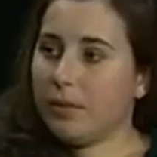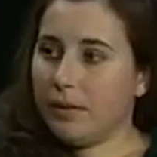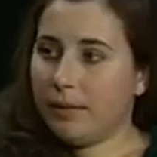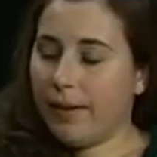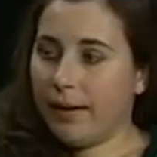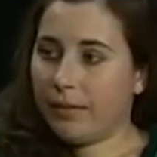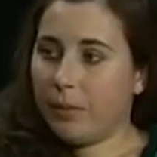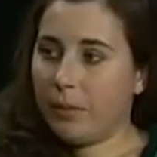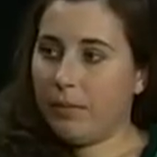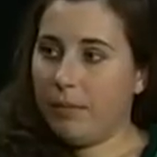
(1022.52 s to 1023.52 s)
risk factor
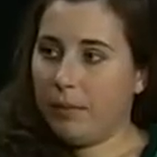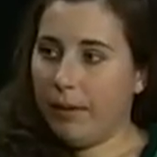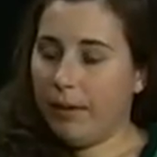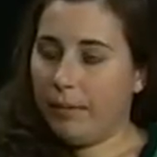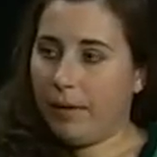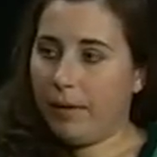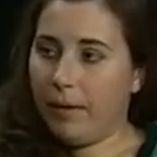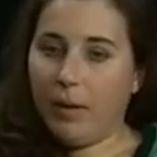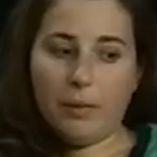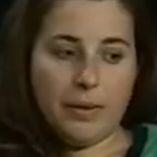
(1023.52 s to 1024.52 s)
we've been reading about
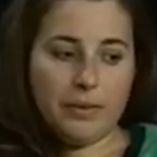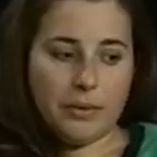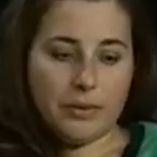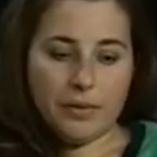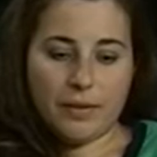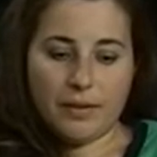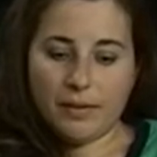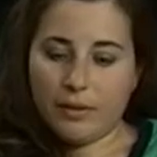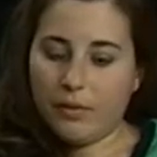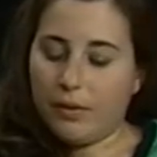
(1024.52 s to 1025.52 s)
in our research for this
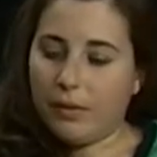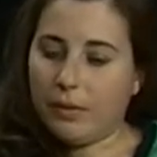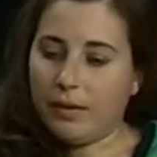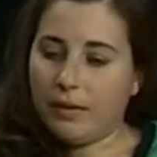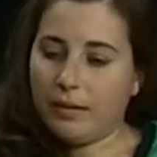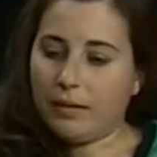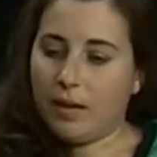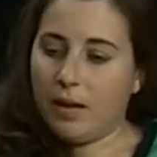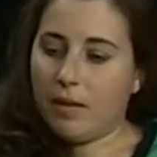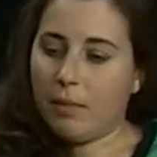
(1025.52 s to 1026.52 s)
interview is
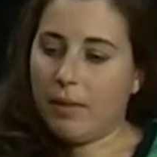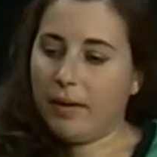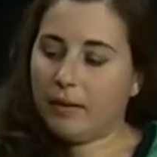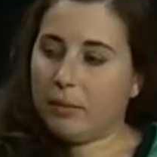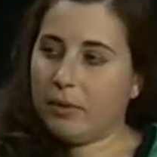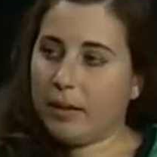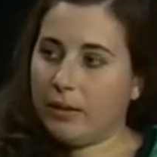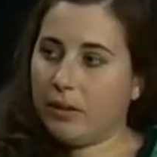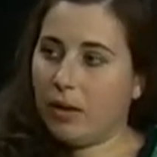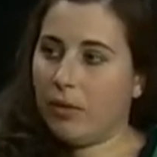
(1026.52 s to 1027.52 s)
the biggest
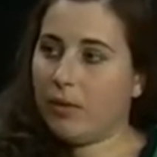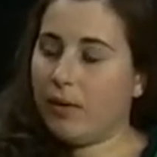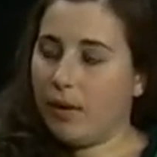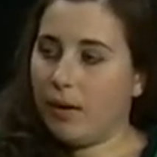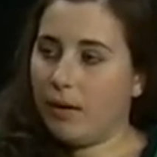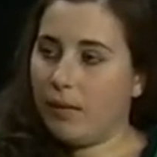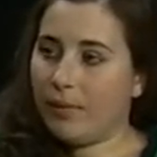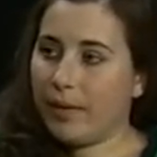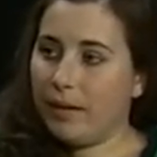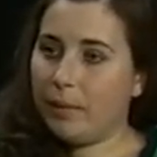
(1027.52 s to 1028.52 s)
predictor of a fall
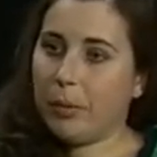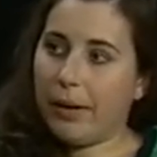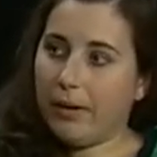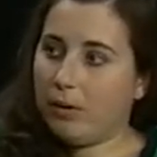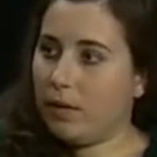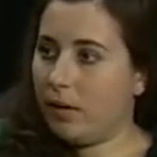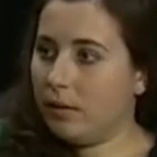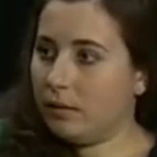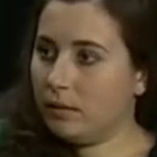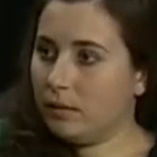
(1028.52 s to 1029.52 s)
is a prior fall.
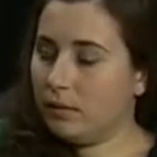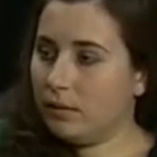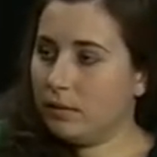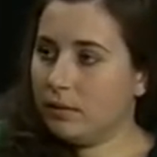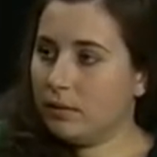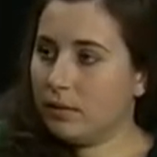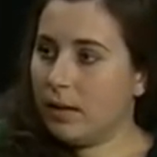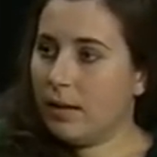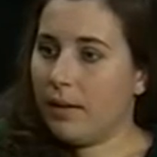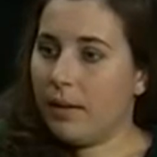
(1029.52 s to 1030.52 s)
Mm-hmm. Right.
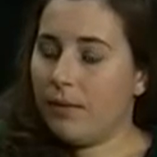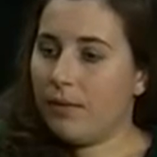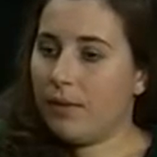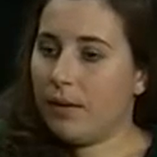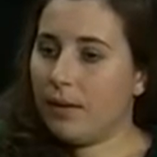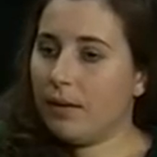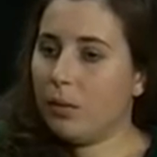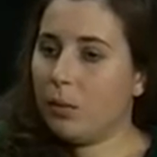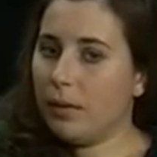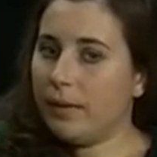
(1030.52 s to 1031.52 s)
Mm-hmm. That fear
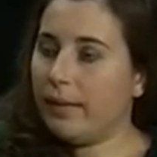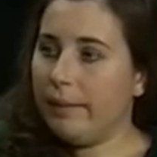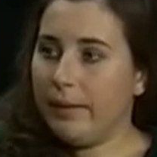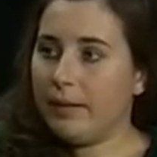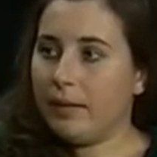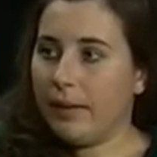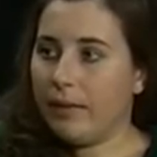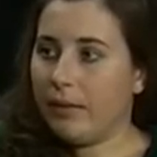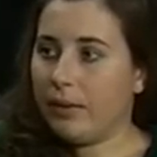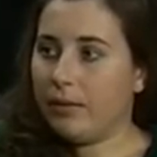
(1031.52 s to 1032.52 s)
really limits a lot
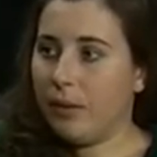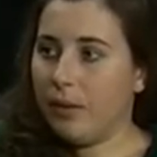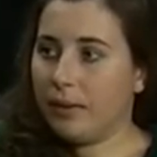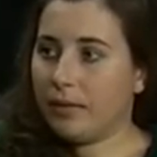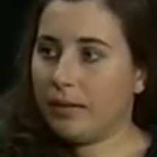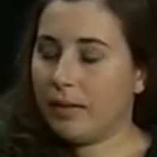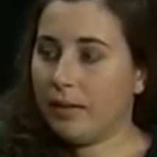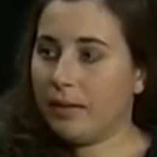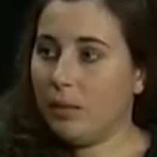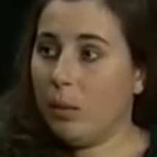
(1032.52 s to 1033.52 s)
of our folks because they
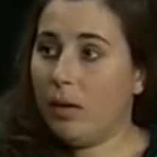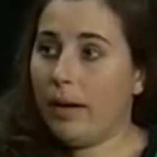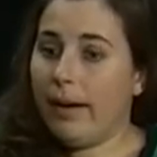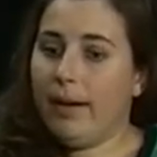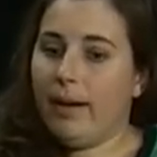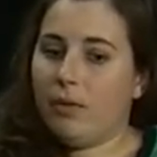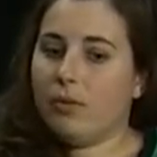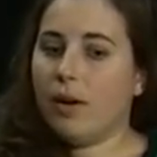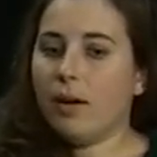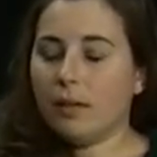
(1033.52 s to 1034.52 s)
said, well, I can't
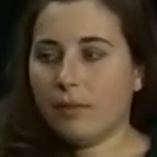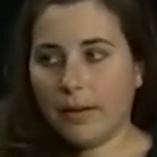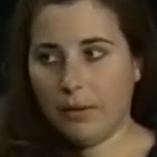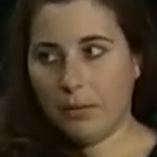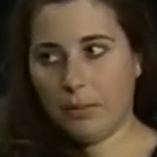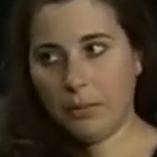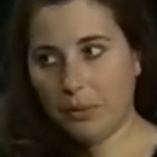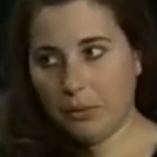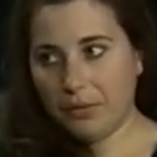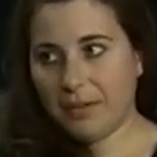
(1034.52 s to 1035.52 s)
fall if I don't
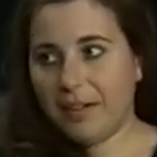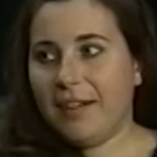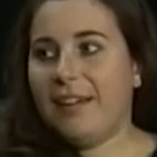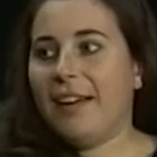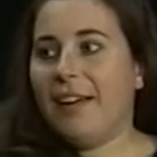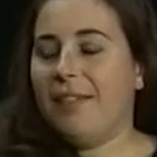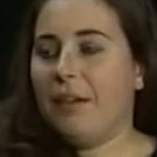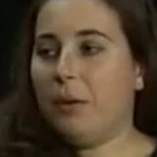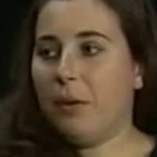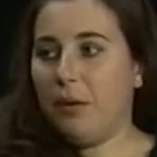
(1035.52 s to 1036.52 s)
move. Yeah. And then
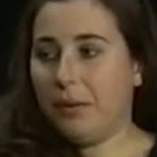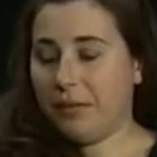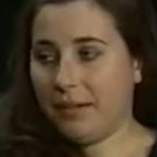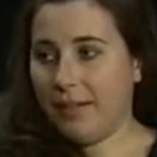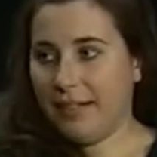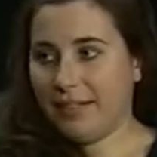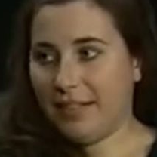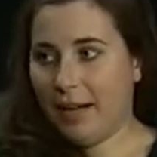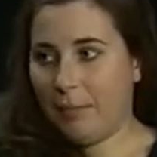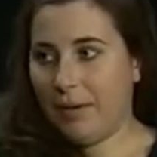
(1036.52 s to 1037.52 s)
a whole host of things can
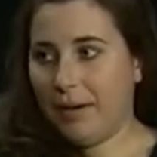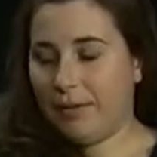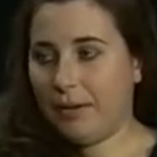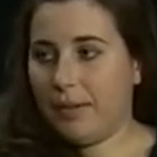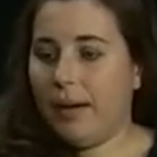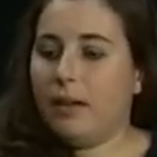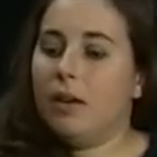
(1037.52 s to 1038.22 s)
happen after that.